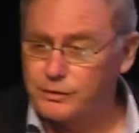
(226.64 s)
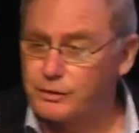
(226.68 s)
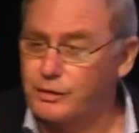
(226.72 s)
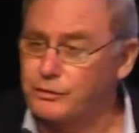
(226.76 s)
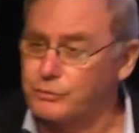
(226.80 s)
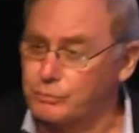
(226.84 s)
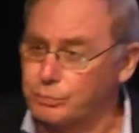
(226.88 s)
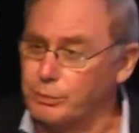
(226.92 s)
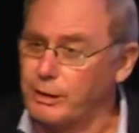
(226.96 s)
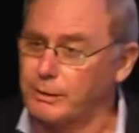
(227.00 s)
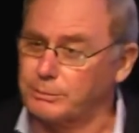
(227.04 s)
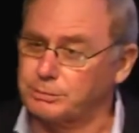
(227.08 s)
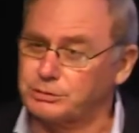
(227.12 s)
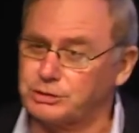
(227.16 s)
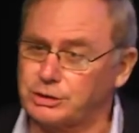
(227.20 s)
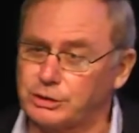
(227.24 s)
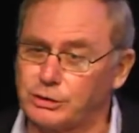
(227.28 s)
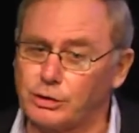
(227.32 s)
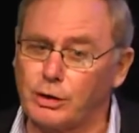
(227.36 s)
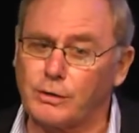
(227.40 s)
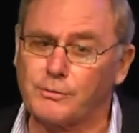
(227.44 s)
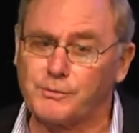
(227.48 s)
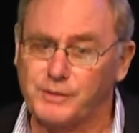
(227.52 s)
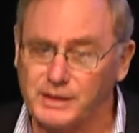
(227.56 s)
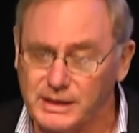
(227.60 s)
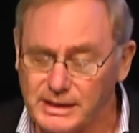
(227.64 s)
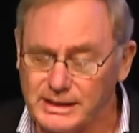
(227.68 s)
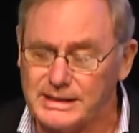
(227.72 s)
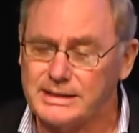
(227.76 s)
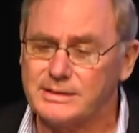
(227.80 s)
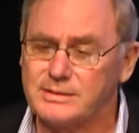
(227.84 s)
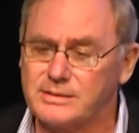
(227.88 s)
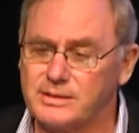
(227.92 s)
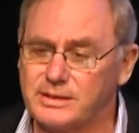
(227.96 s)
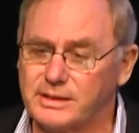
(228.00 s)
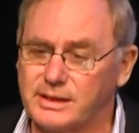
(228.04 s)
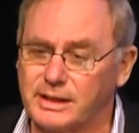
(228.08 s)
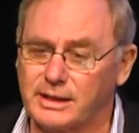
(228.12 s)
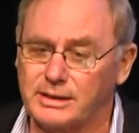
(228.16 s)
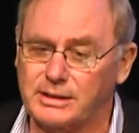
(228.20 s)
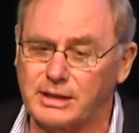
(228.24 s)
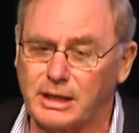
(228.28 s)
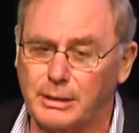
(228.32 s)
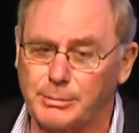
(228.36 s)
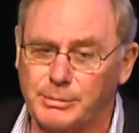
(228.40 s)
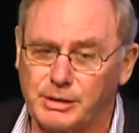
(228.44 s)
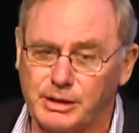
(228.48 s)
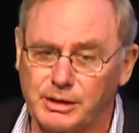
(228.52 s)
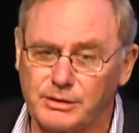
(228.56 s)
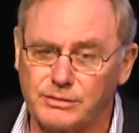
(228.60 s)
disruption of the internet
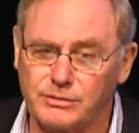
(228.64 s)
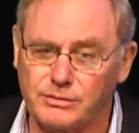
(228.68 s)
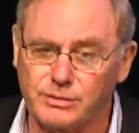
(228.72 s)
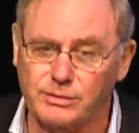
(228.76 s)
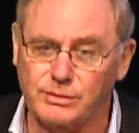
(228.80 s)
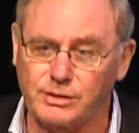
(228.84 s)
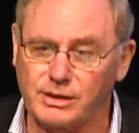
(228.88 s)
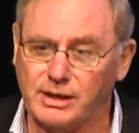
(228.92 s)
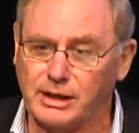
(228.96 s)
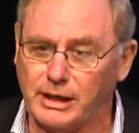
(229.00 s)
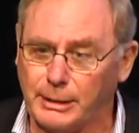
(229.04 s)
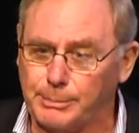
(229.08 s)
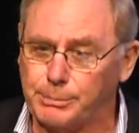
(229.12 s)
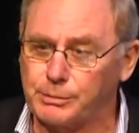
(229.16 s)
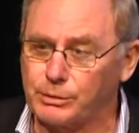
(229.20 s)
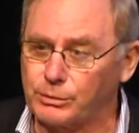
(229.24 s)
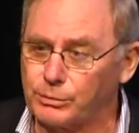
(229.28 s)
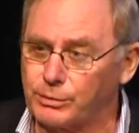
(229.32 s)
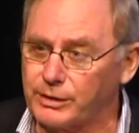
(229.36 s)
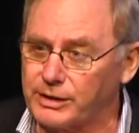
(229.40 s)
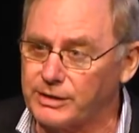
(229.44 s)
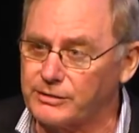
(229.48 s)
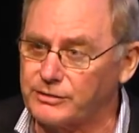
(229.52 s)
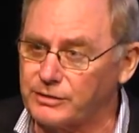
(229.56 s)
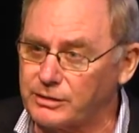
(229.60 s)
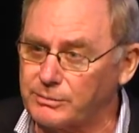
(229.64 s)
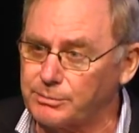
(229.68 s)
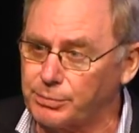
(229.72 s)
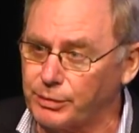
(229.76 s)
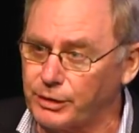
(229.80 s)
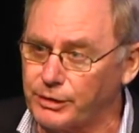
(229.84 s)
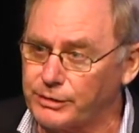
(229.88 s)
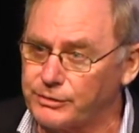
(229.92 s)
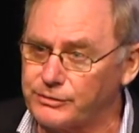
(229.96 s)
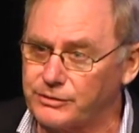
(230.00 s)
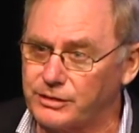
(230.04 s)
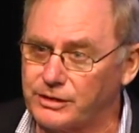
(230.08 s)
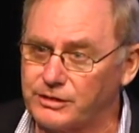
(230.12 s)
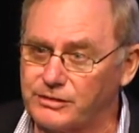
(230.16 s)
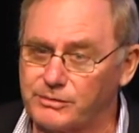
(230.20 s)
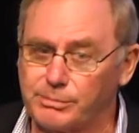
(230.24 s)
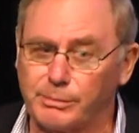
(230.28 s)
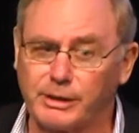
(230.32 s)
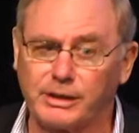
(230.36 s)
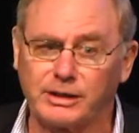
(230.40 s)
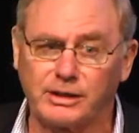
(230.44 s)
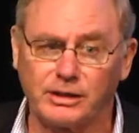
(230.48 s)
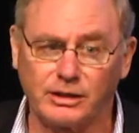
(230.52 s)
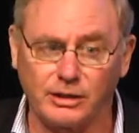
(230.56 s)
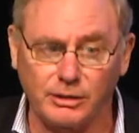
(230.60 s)
coming into the capital raising process,
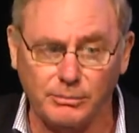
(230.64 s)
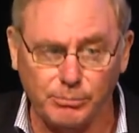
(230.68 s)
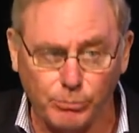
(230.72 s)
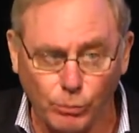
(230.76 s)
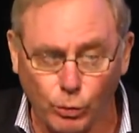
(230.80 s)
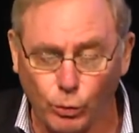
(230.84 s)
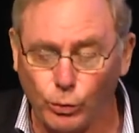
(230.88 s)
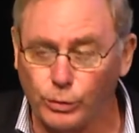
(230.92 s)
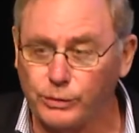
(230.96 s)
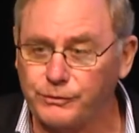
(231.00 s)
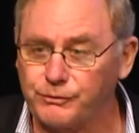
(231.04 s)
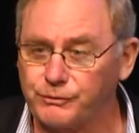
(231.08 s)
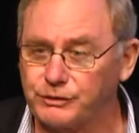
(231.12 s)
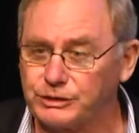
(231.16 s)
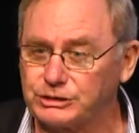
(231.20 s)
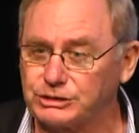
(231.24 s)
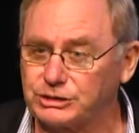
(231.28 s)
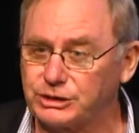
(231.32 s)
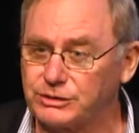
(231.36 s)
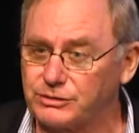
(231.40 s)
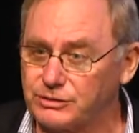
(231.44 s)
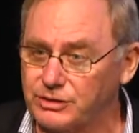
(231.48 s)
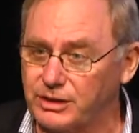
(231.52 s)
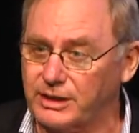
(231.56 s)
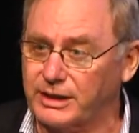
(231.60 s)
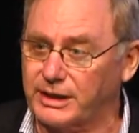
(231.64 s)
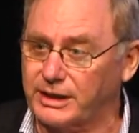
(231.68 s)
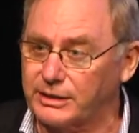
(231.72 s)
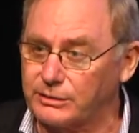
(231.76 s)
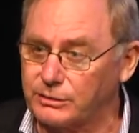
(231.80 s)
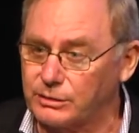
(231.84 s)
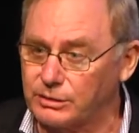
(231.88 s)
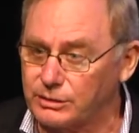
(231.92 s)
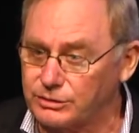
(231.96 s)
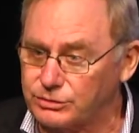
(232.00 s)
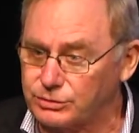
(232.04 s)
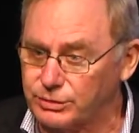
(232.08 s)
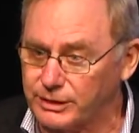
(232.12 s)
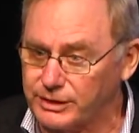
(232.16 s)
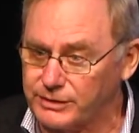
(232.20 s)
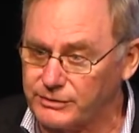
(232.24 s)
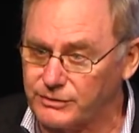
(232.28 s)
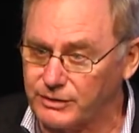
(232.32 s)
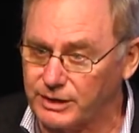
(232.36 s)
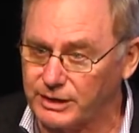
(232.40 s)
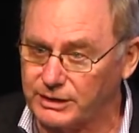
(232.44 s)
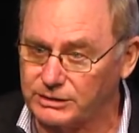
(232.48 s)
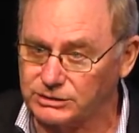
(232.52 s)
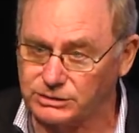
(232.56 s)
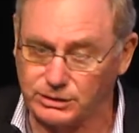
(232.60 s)
making it more efficient to handle the
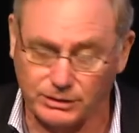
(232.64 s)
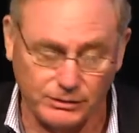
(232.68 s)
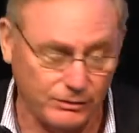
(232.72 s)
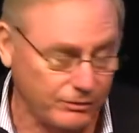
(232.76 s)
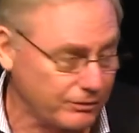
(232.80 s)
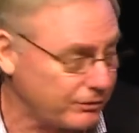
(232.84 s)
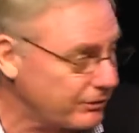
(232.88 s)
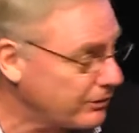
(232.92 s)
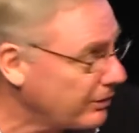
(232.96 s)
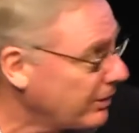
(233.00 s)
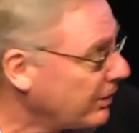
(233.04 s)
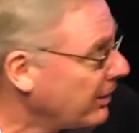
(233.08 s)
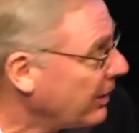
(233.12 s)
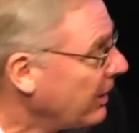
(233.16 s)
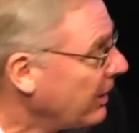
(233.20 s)
transactions.